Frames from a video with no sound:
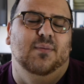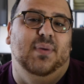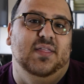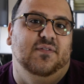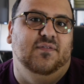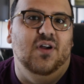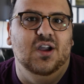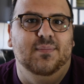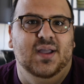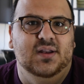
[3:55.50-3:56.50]
by the
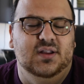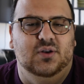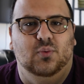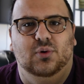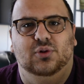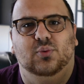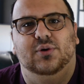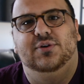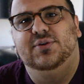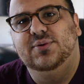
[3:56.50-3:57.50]
frogmen in World
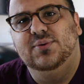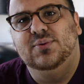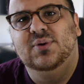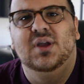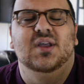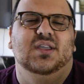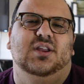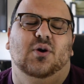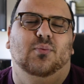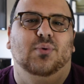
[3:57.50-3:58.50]
War II.
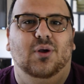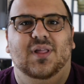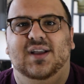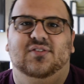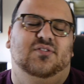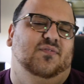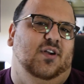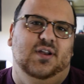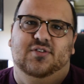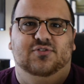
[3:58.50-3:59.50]
Rolex is a
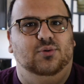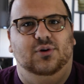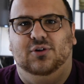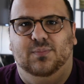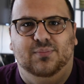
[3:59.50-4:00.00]
very historical